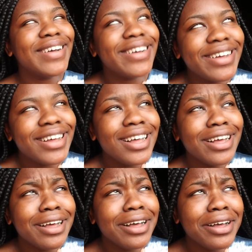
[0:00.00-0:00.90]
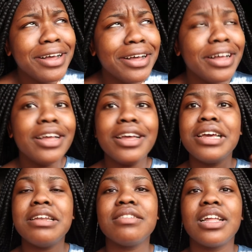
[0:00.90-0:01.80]

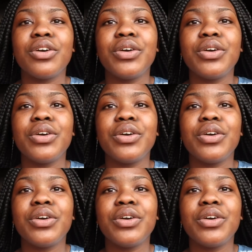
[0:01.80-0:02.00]
And it's like,